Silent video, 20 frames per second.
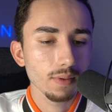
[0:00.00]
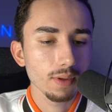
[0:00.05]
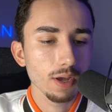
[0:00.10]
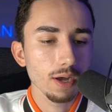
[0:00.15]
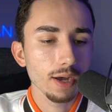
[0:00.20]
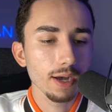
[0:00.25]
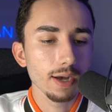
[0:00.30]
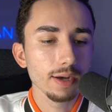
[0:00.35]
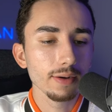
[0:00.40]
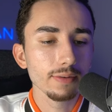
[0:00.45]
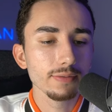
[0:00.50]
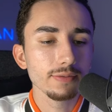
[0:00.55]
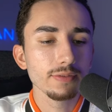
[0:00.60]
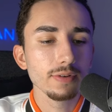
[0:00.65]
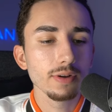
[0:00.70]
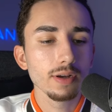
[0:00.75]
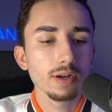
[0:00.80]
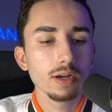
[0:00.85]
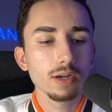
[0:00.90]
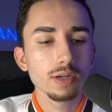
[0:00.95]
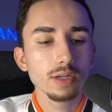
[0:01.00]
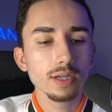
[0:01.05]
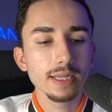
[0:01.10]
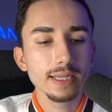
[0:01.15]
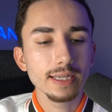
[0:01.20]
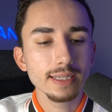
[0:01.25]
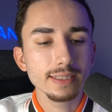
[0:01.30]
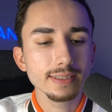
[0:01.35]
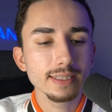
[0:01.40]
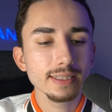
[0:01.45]
of,
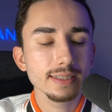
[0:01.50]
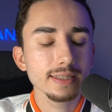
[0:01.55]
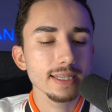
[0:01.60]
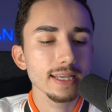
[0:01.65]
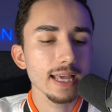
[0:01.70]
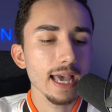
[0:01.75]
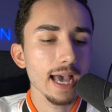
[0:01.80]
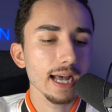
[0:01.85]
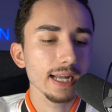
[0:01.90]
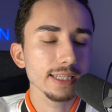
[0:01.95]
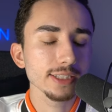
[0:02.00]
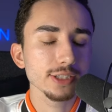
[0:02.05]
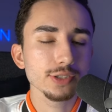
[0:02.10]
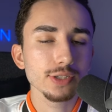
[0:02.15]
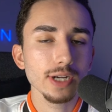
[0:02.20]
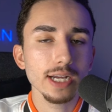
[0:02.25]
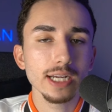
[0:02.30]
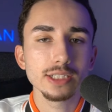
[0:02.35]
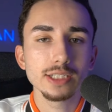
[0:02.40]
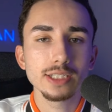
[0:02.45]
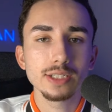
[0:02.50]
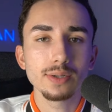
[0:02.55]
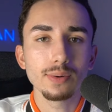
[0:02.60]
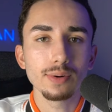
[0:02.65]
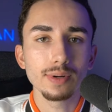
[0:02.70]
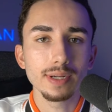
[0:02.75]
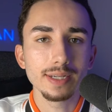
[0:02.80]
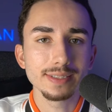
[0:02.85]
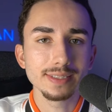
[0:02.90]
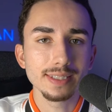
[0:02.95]
is it the ad strategy
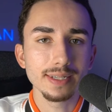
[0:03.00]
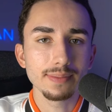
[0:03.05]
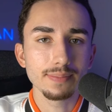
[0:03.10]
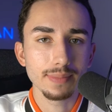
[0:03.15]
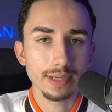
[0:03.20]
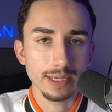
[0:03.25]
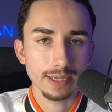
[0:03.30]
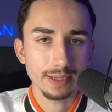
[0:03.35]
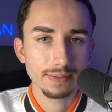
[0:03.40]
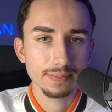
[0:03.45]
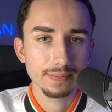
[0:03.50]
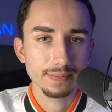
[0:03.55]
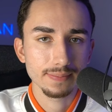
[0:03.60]
or is it me?